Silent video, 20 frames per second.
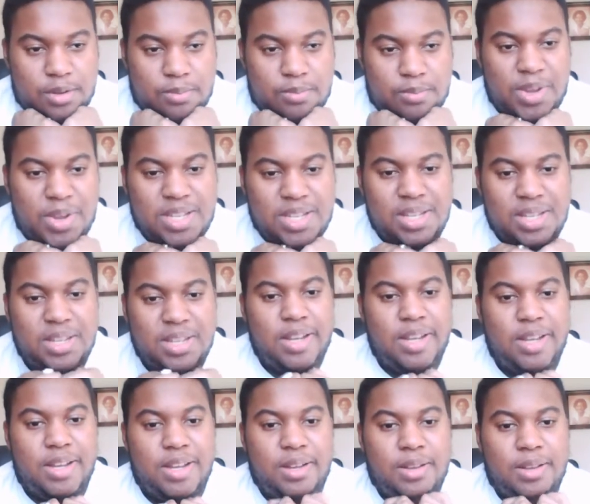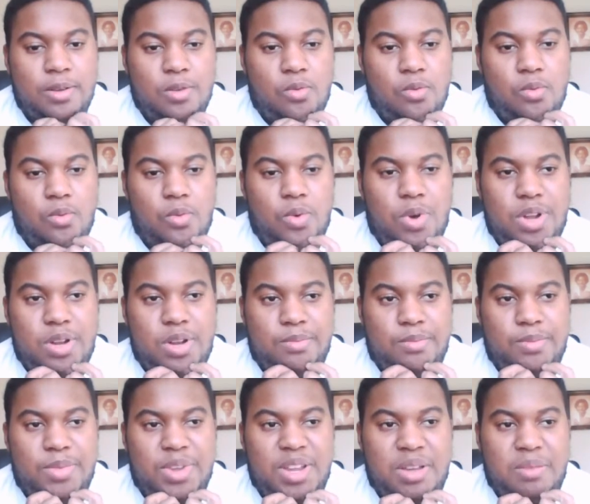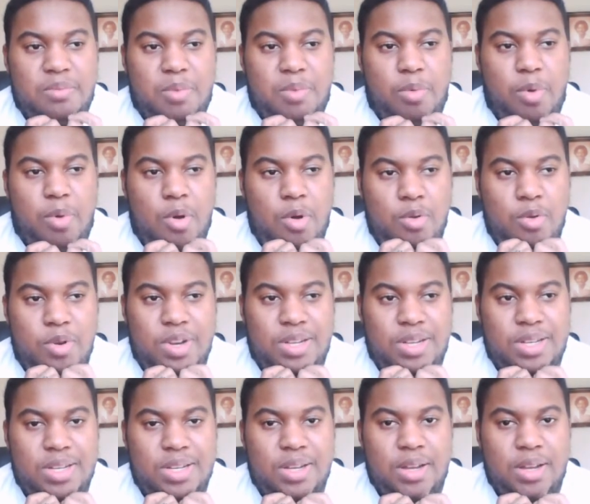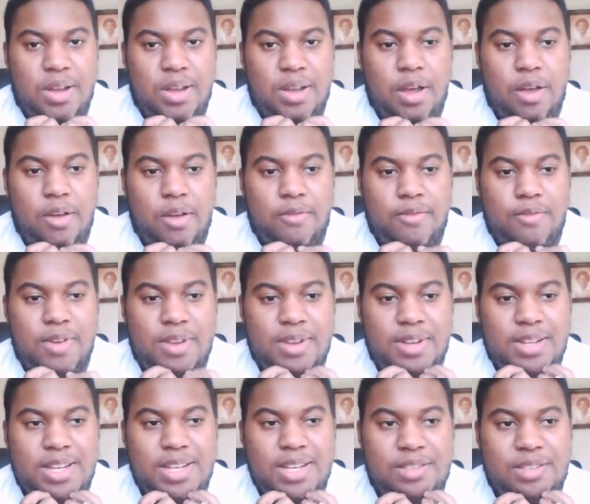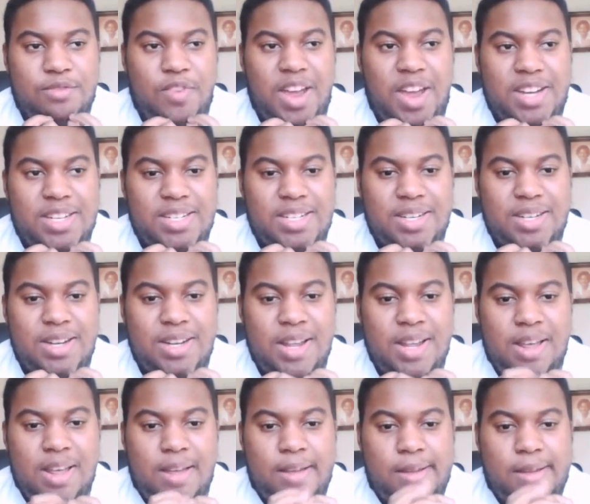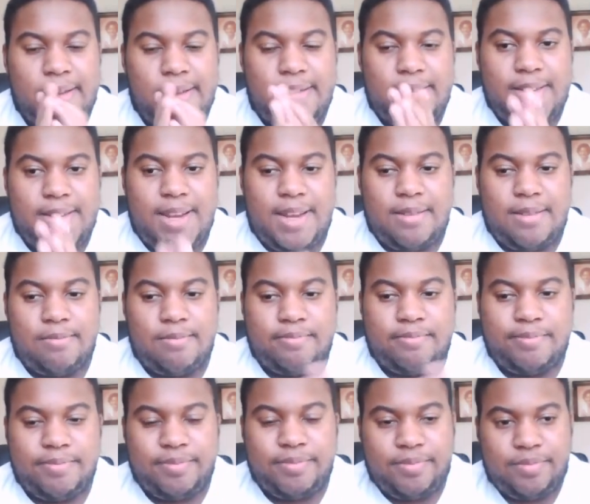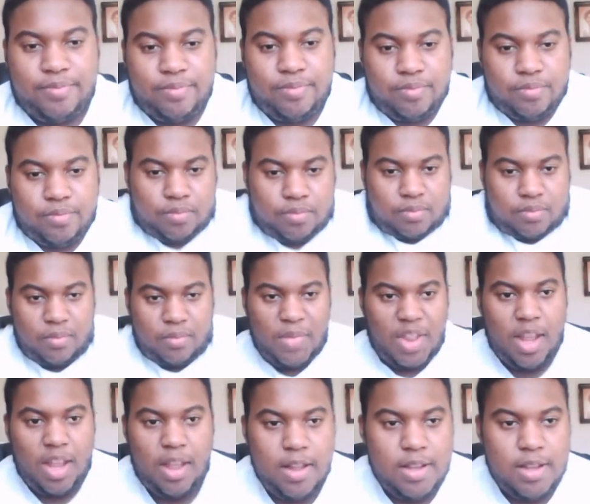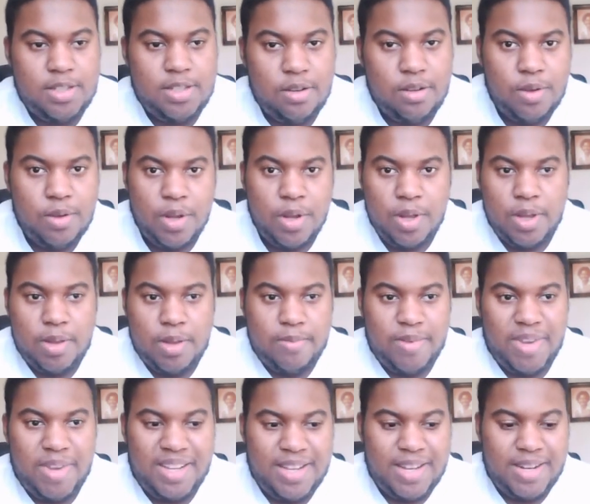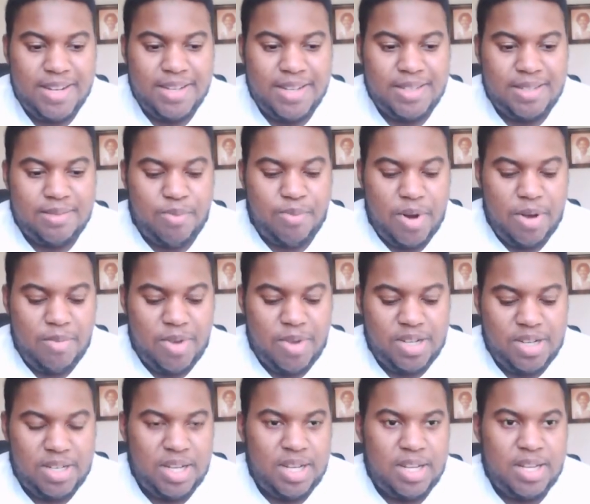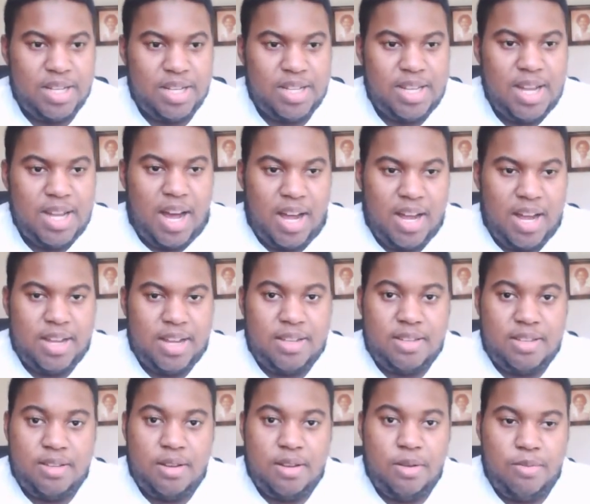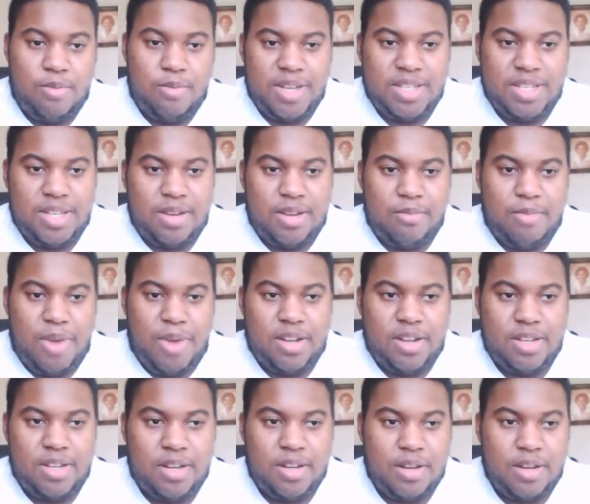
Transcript: Basically, one big proponent of this faction thing. So, big thing is pretty much so basically about